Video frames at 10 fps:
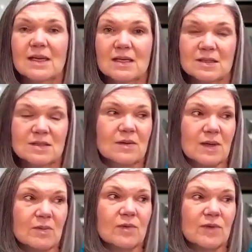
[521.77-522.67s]
And so
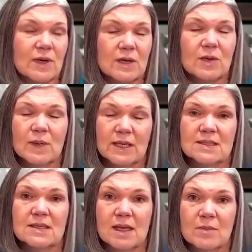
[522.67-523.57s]
they were very quick
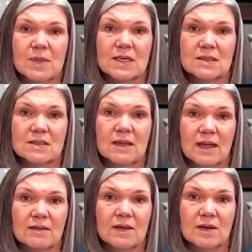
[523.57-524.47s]
to get me into
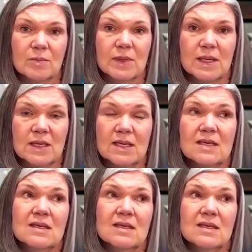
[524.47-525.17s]
that therapy.